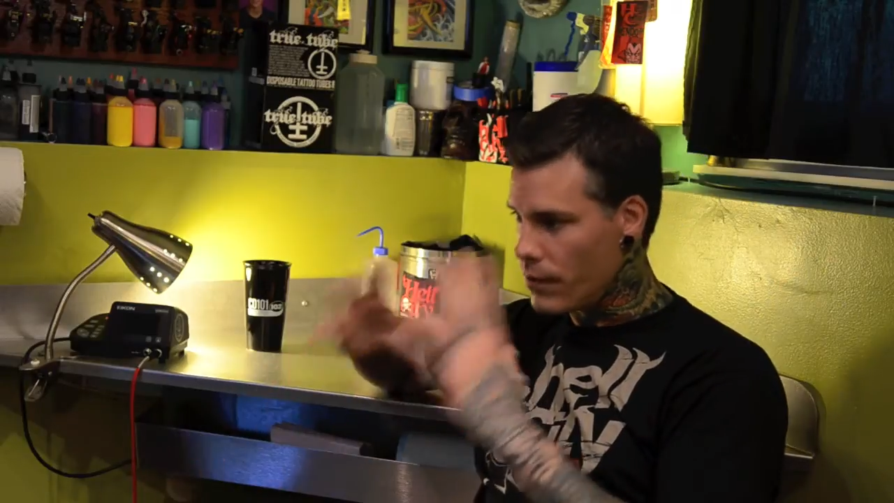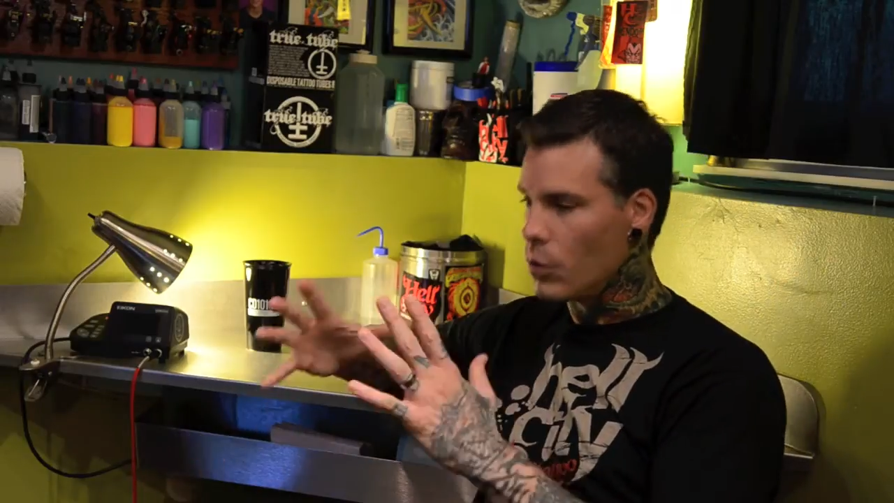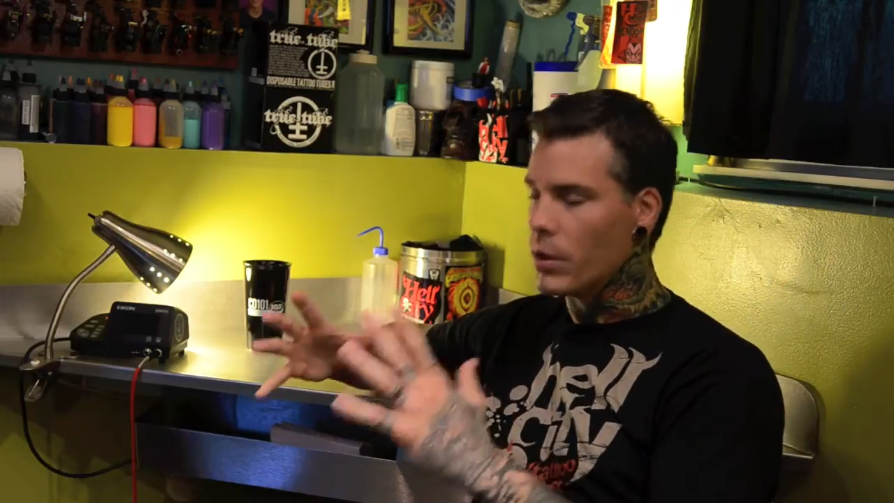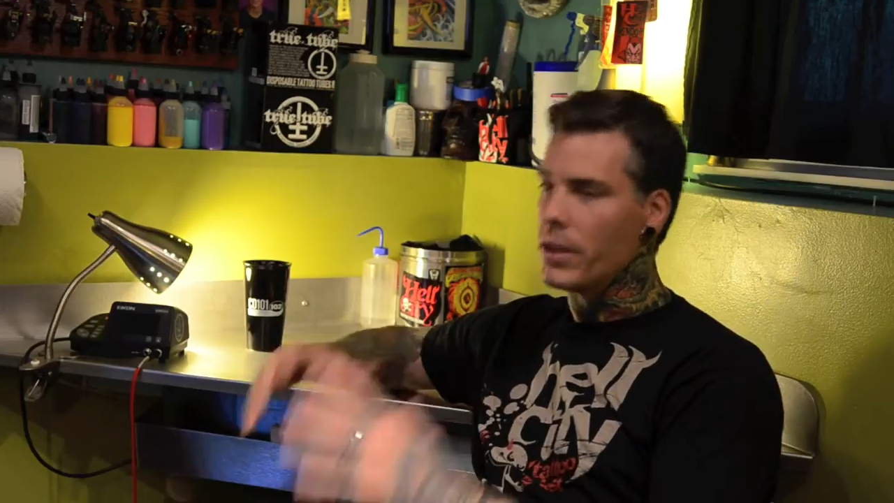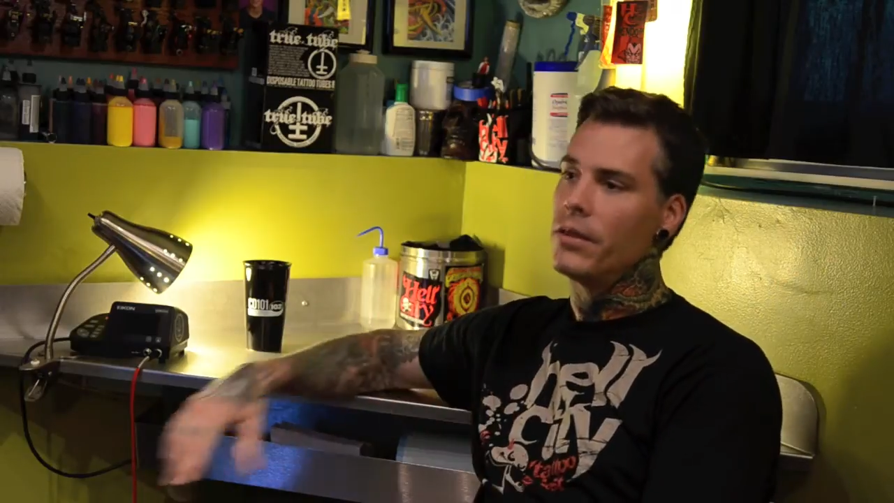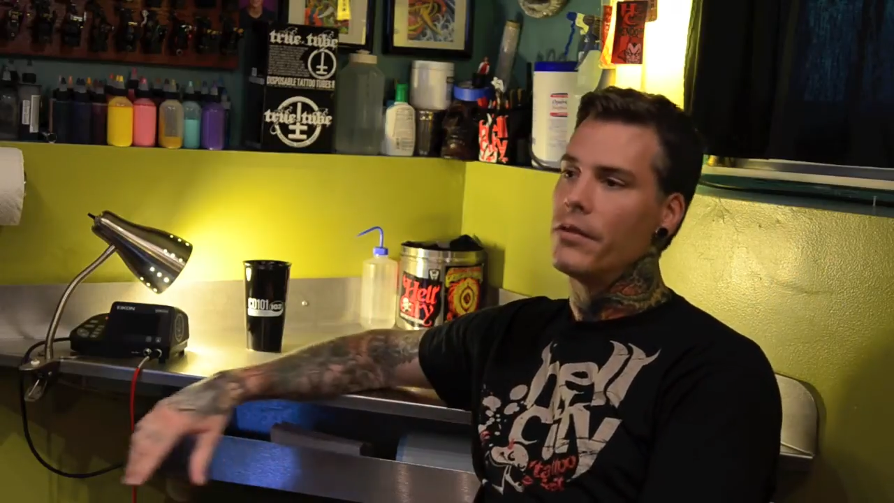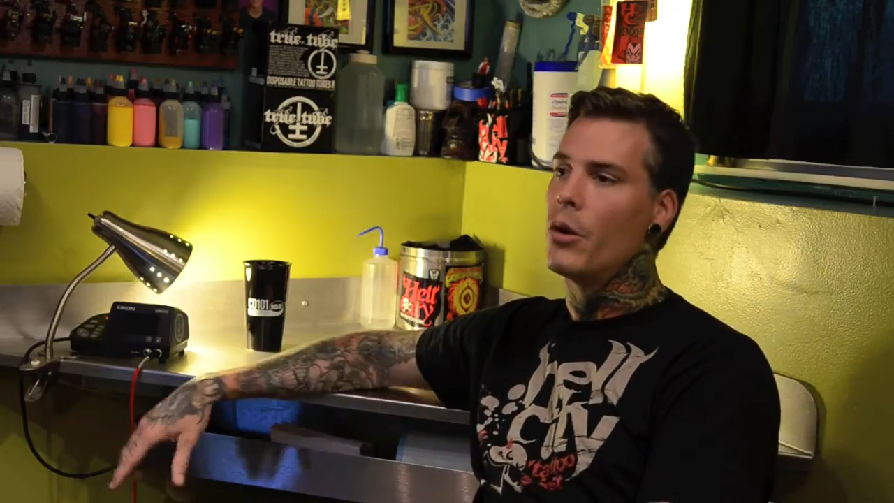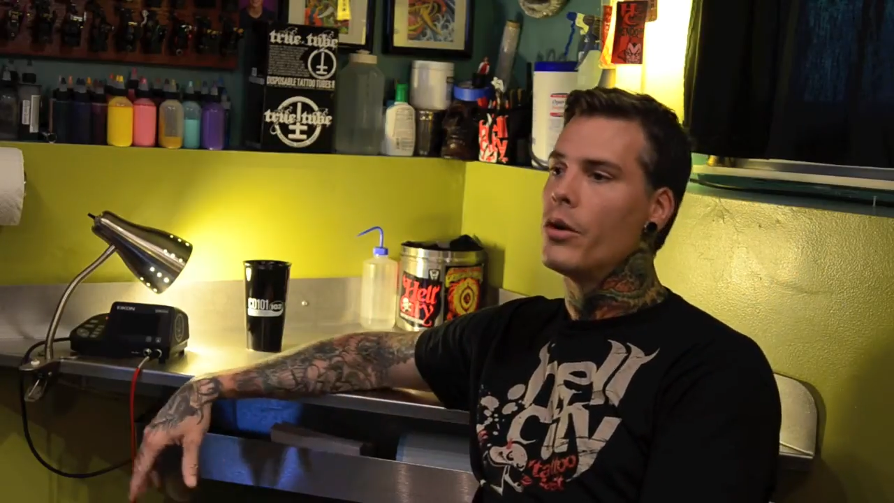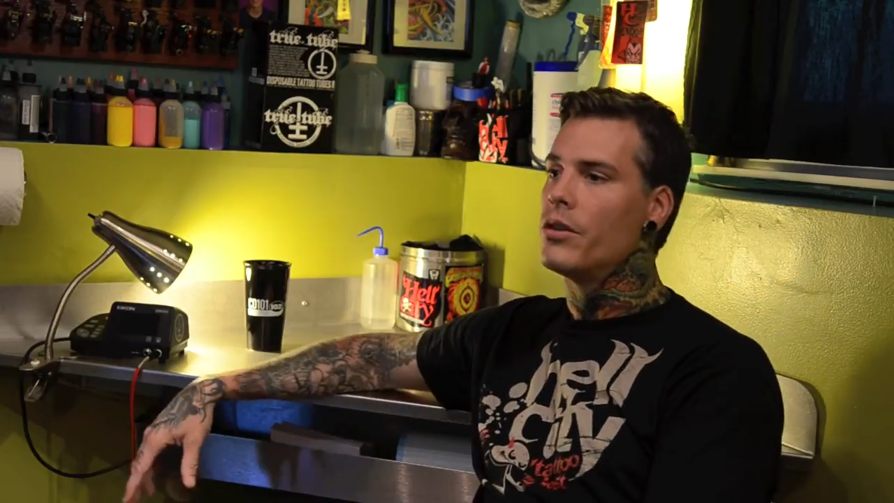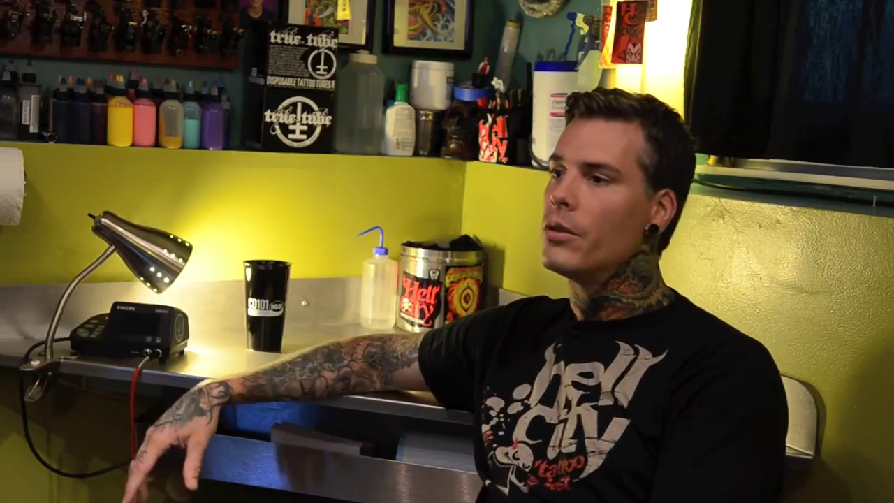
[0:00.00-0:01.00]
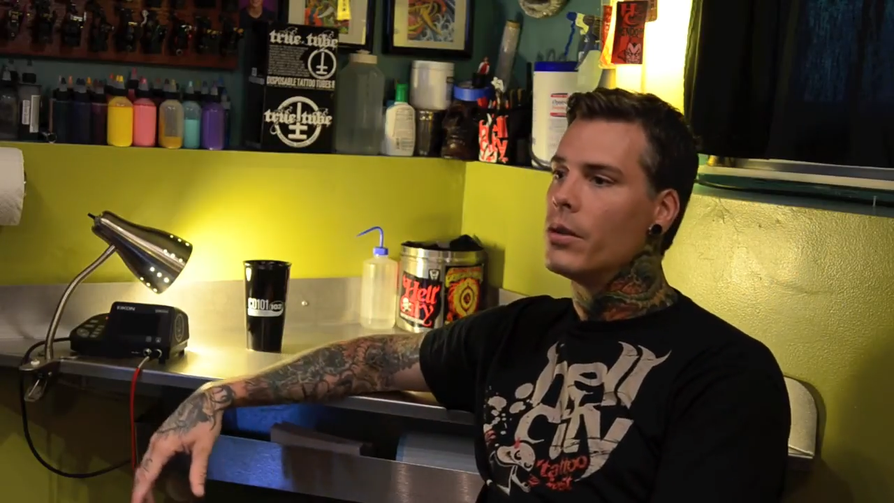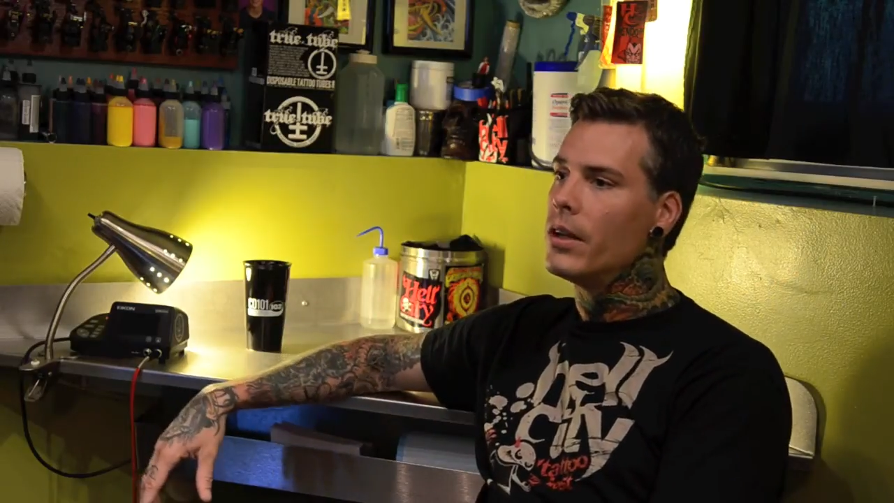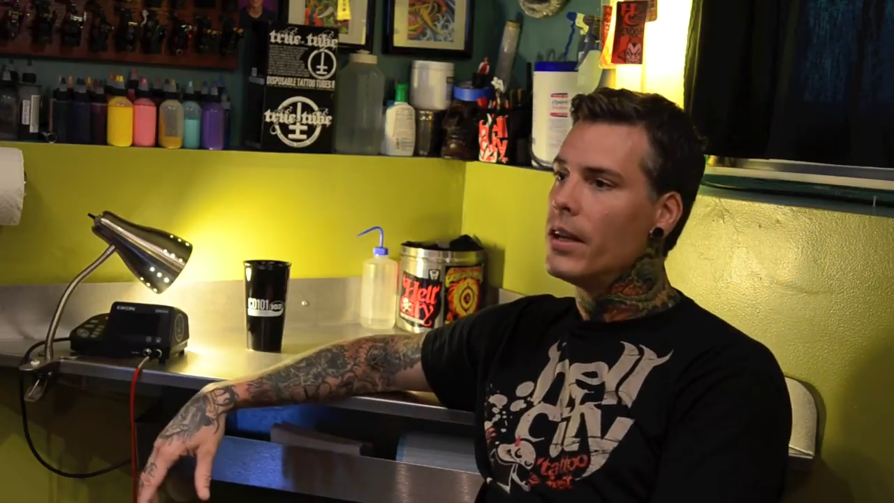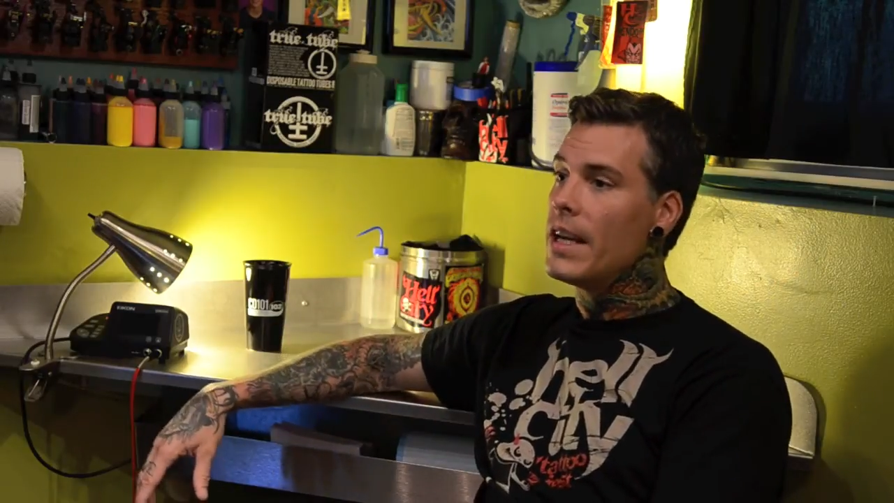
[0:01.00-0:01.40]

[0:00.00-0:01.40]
fully devoted to it.